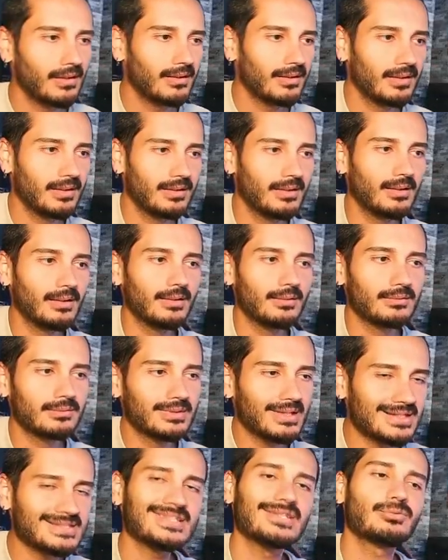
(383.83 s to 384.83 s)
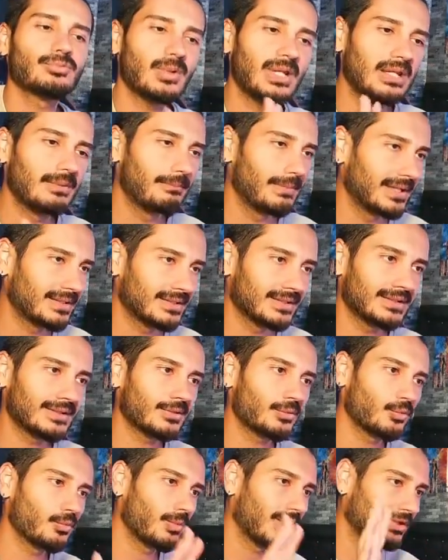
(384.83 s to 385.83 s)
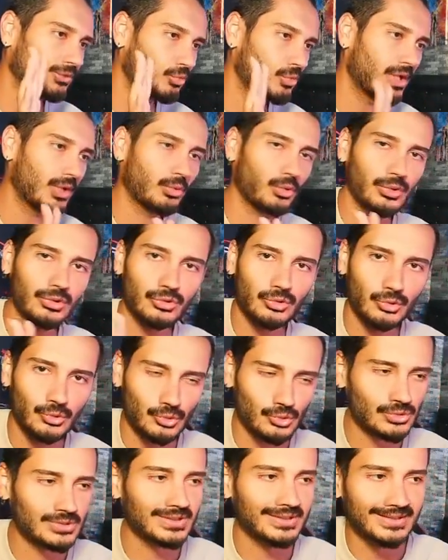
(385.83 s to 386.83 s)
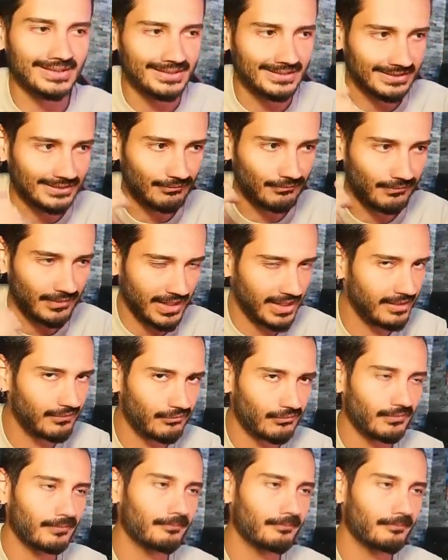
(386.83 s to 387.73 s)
Doesn't really matter what we are going to use to kill the wave.